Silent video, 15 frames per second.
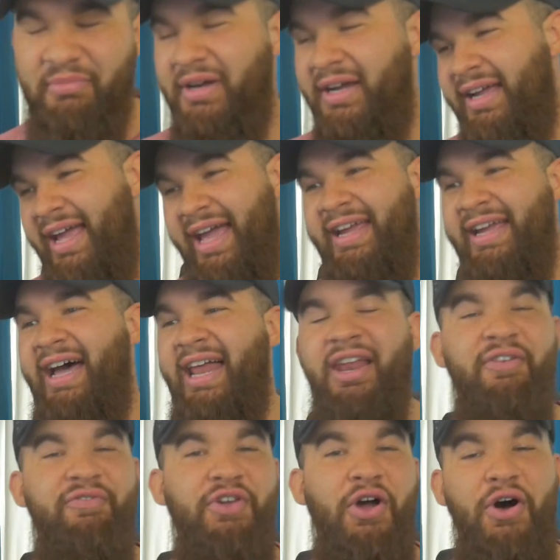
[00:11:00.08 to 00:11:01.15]
But hey, I
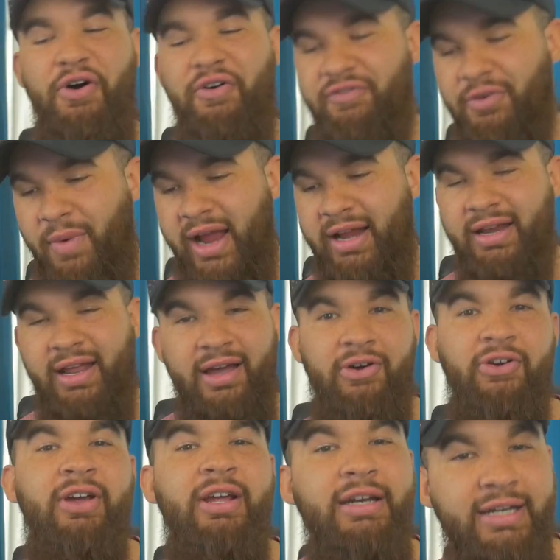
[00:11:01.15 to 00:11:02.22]
love y'all for right
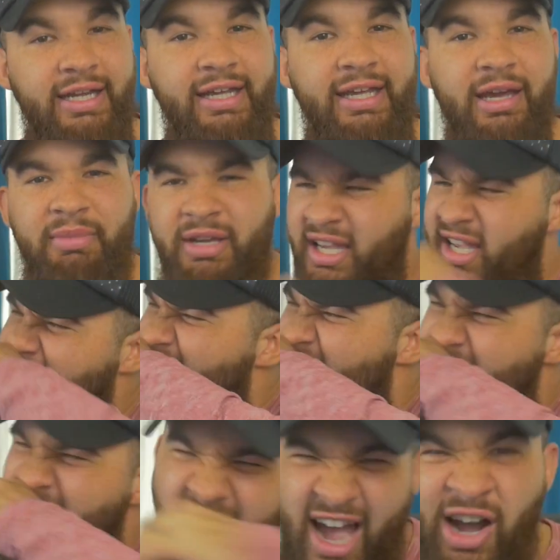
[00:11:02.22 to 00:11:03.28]
now. dgibby,
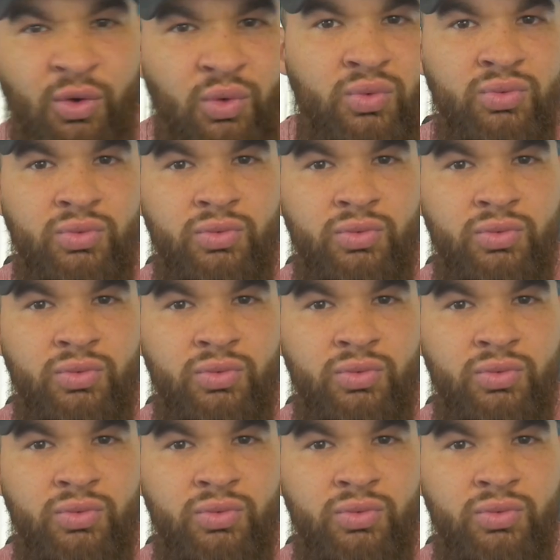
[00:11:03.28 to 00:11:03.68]
out.